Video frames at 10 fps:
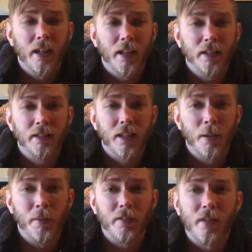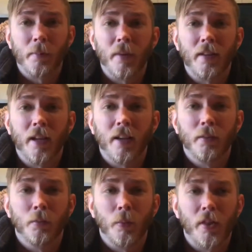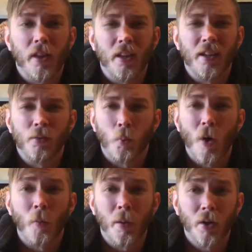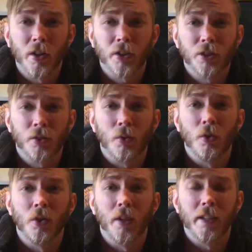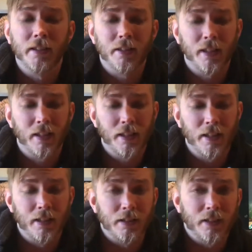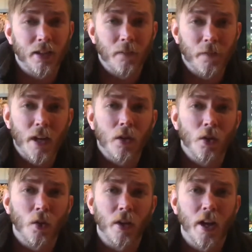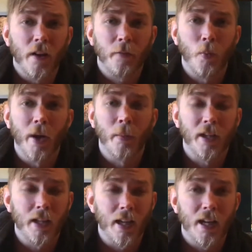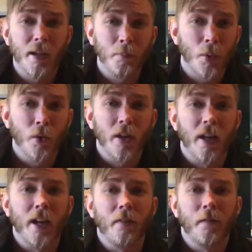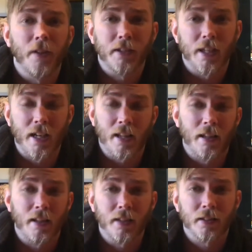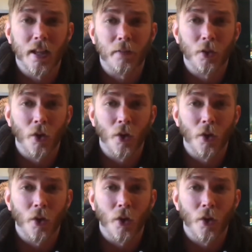it's going to be something that we think is well polished, or at least is far along enough where we can get input and fix anything that's left